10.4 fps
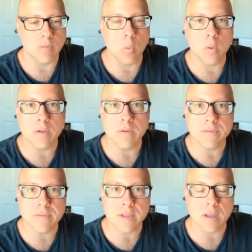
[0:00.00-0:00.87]
oils
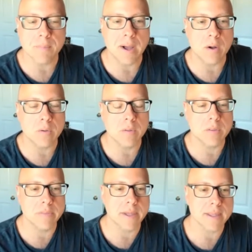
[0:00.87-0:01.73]
that come out
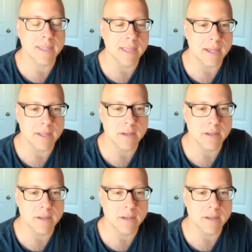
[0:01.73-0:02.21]
that can